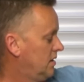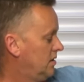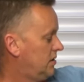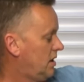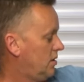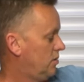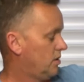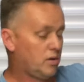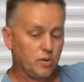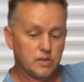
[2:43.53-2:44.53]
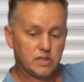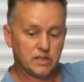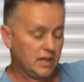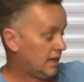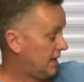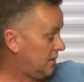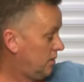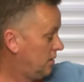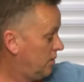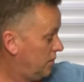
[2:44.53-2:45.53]
So according to that,
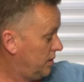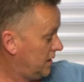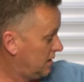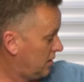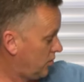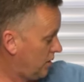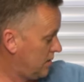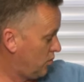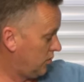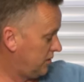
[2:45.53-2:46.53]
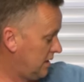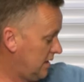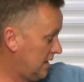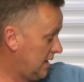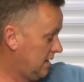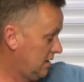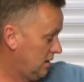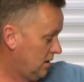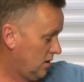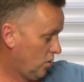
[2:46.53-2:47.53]
we need the green ones in there.
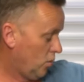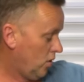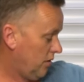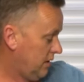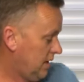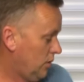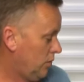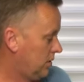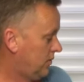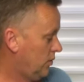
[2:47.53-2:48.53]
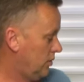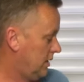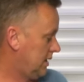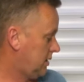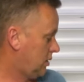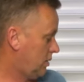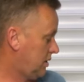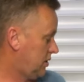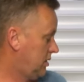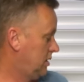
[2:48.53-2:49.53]
What are the yellow ones for then? That's the
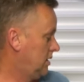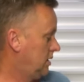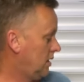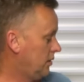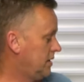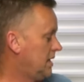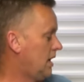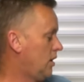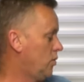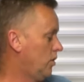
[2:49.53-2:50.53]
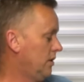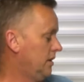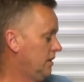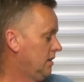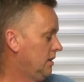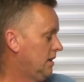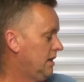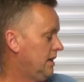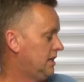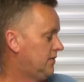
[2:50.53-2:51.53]
question. The yellow one
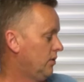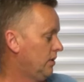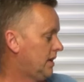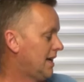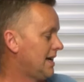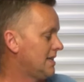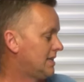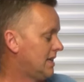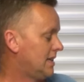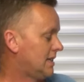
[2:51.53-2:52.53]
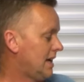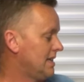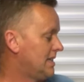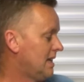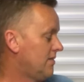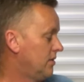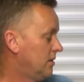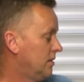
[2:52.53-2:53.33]
is for the K6, K7.